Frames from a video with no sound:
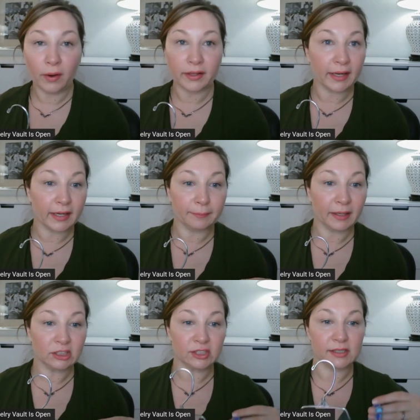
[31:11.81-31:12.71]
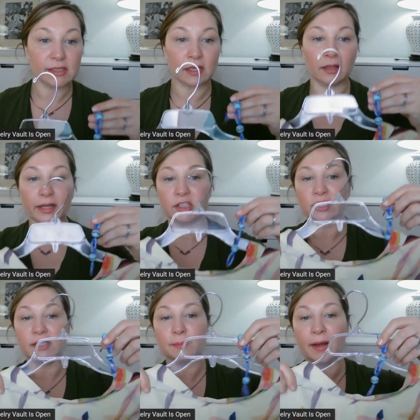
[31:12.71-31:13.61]
And like I mentioned, this collection
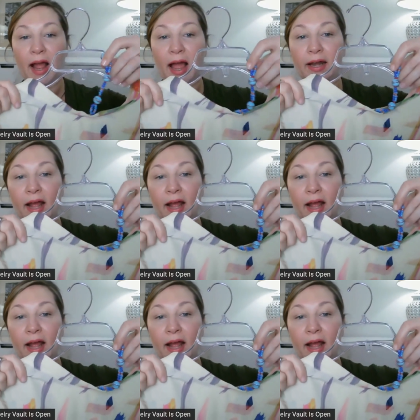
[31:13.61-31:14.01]
has been hot,